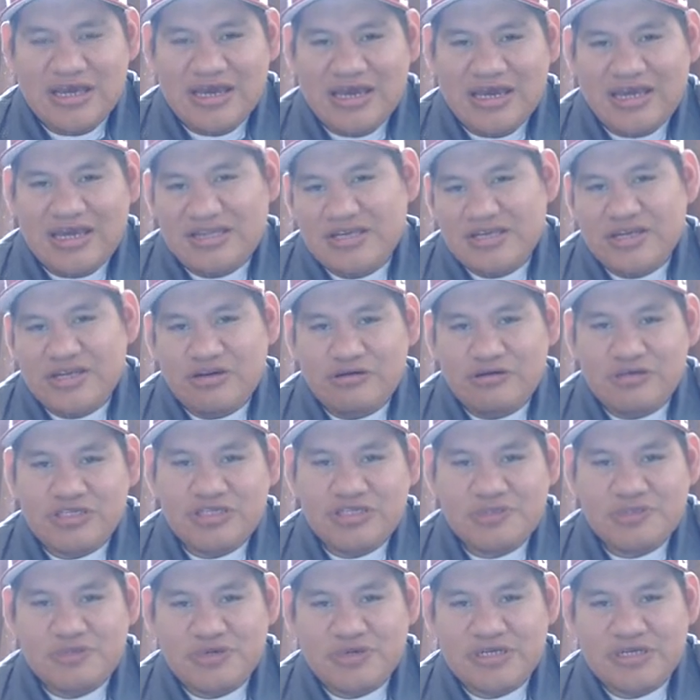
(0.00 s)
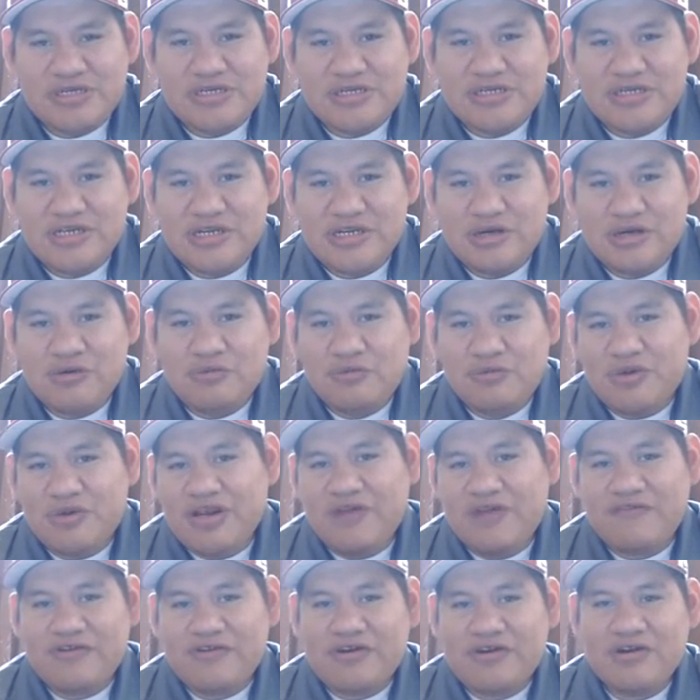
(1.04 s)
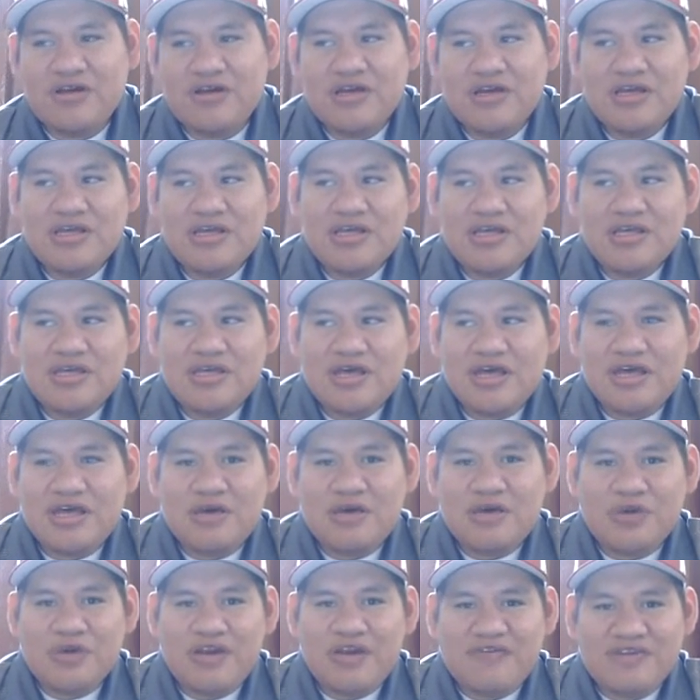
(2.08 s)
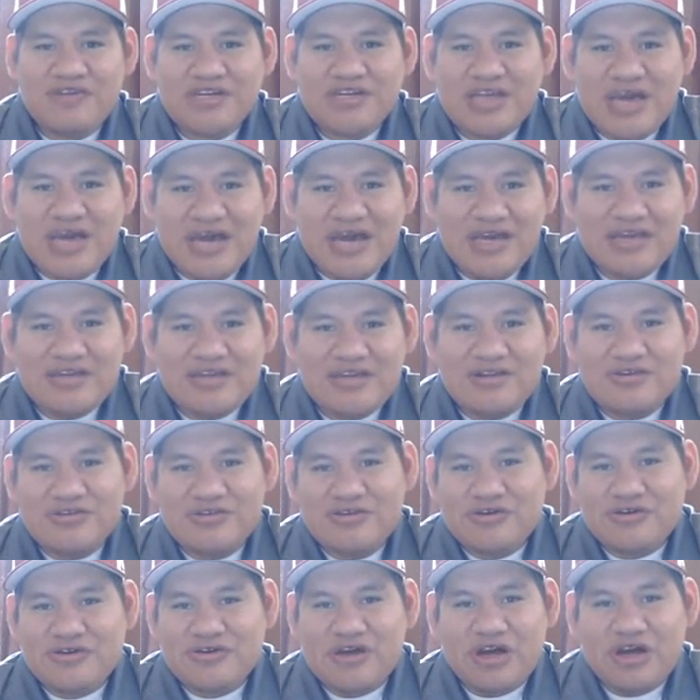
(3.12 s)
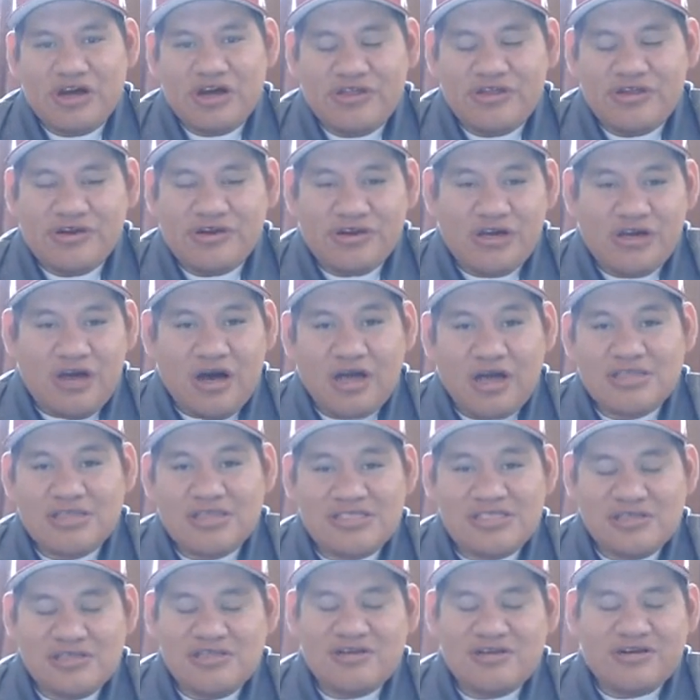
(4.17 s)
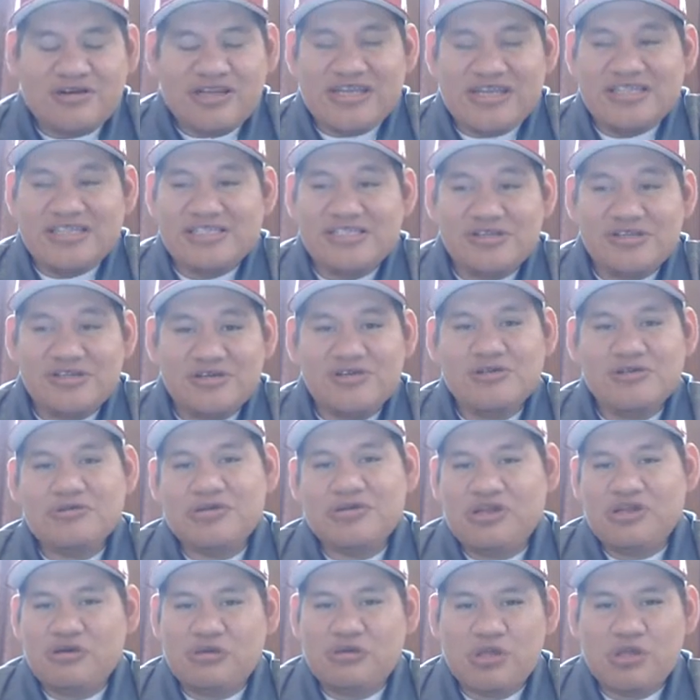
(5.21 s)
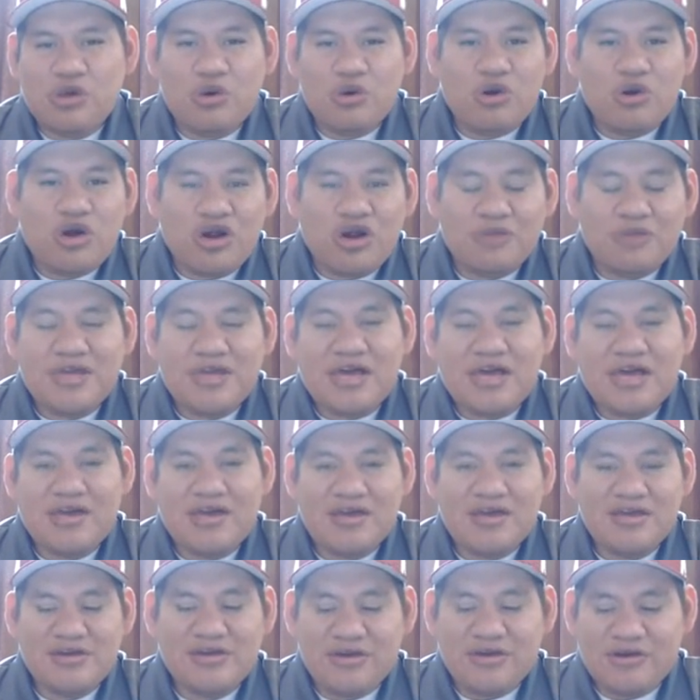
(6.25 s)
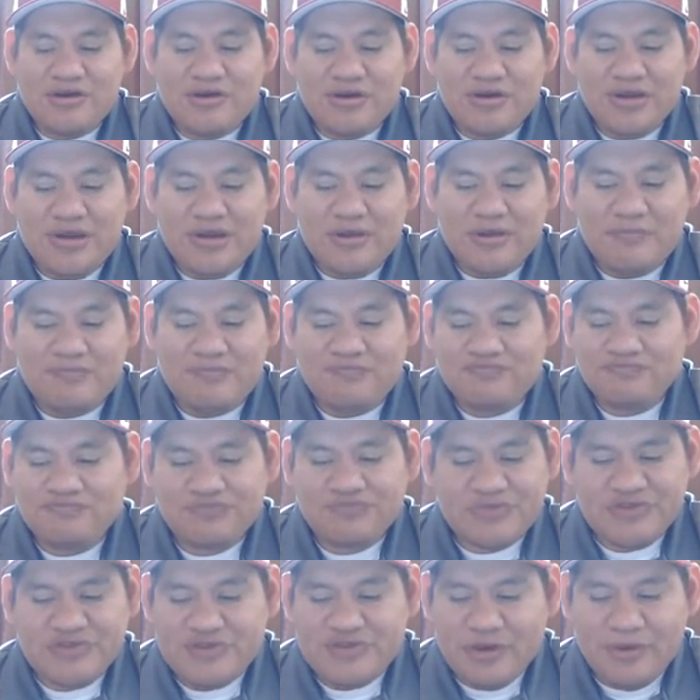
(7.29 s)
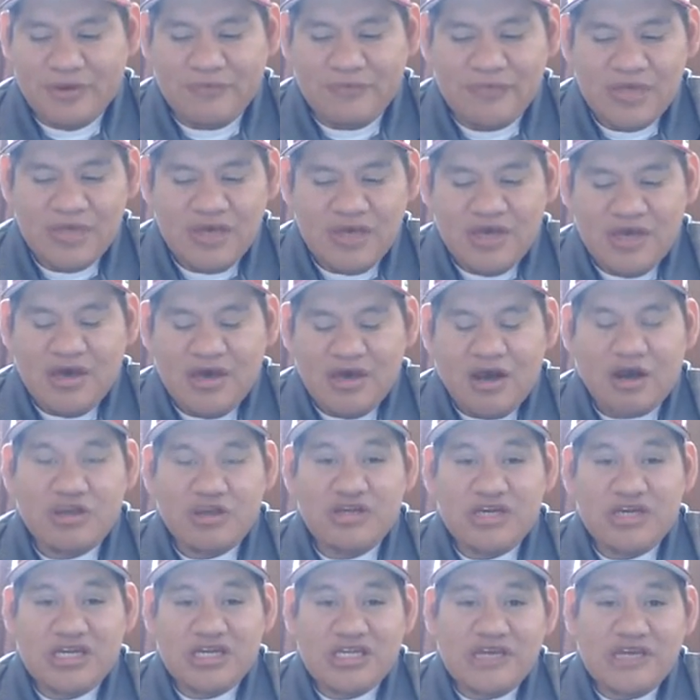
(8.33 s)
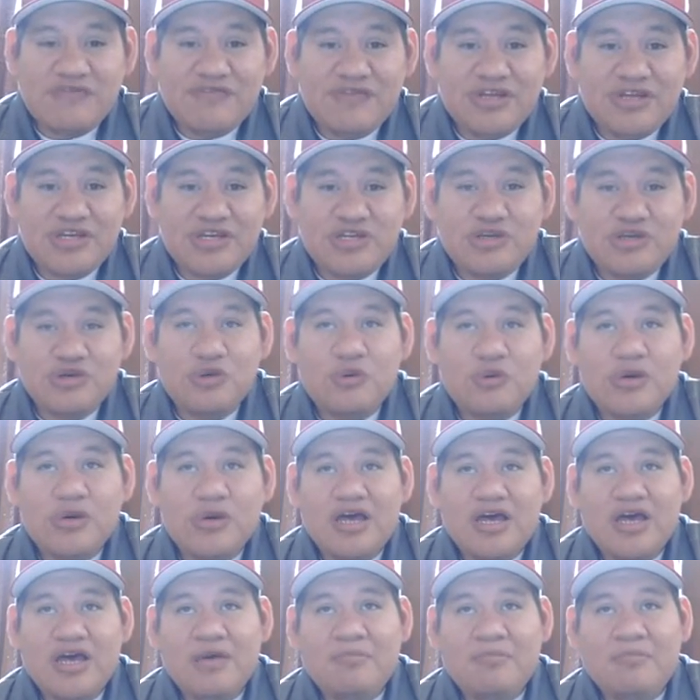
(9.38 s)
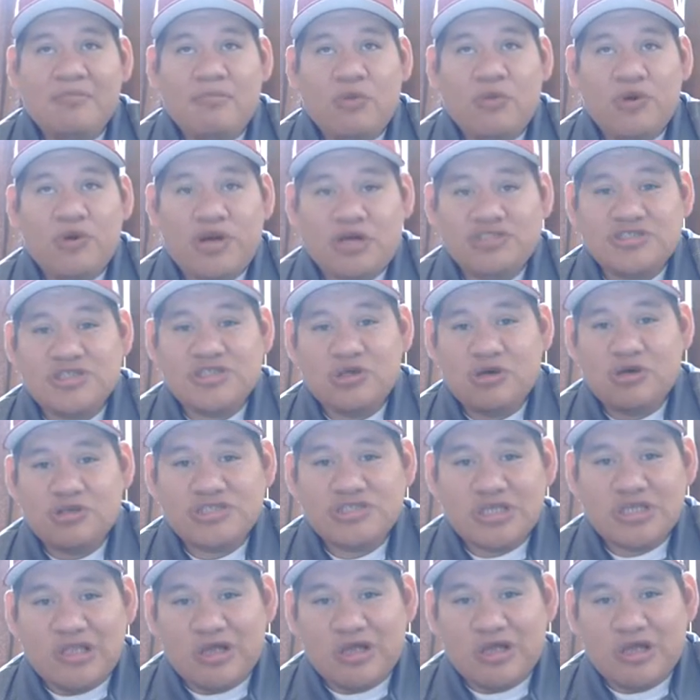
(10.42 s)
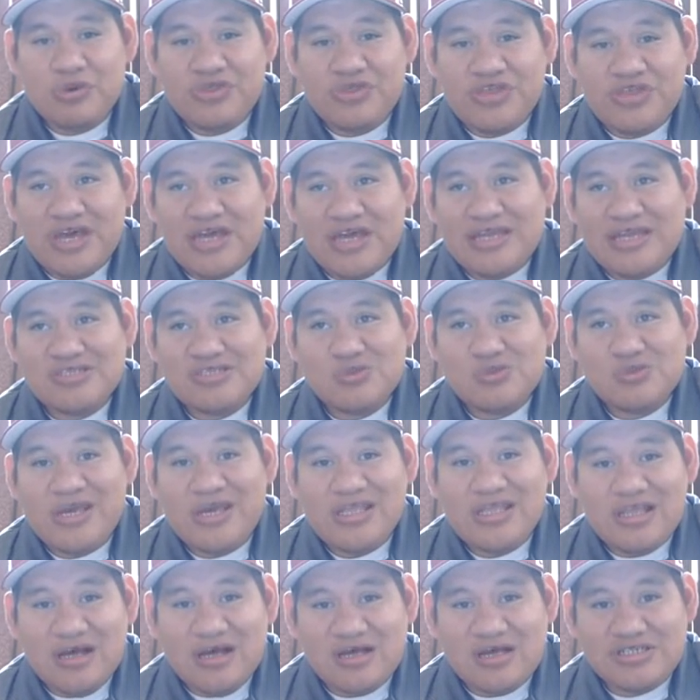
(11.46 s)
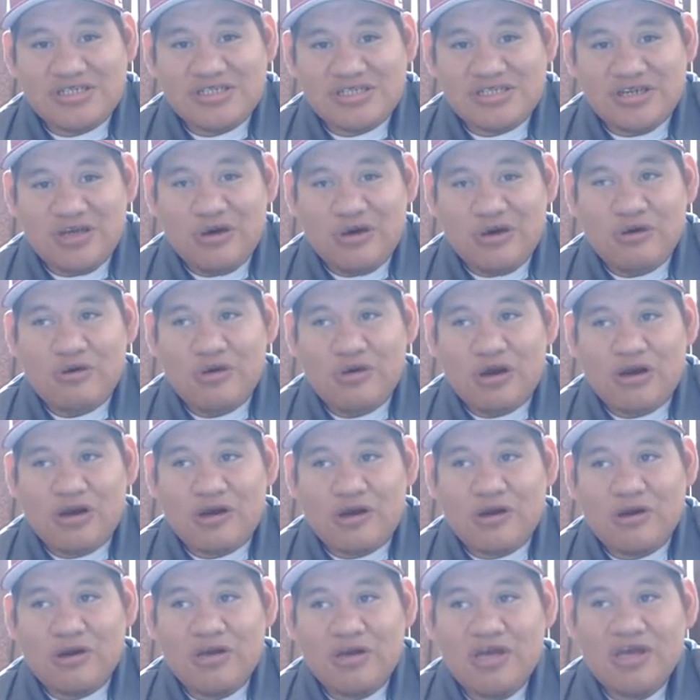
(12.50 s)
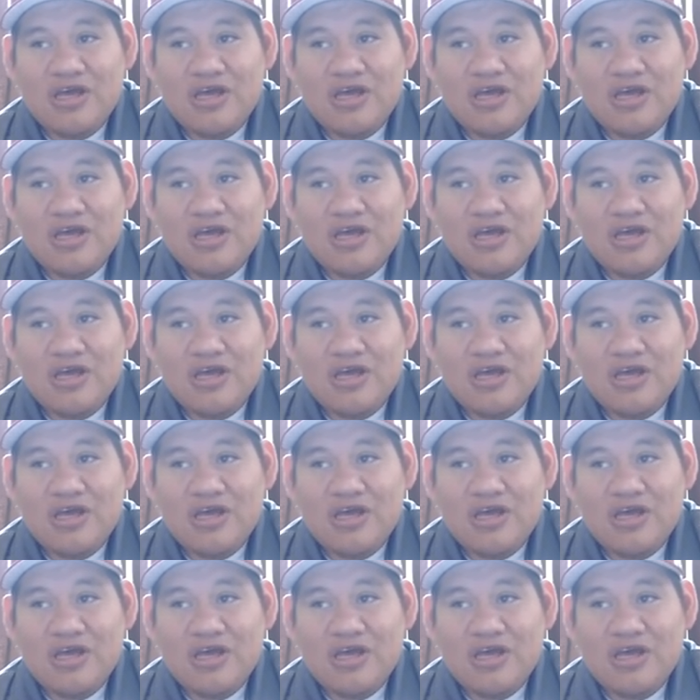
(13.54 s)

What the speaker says: And you just put, whatever diet they're into, low carb diet, or you can even do what also goes along with that is weight loss, or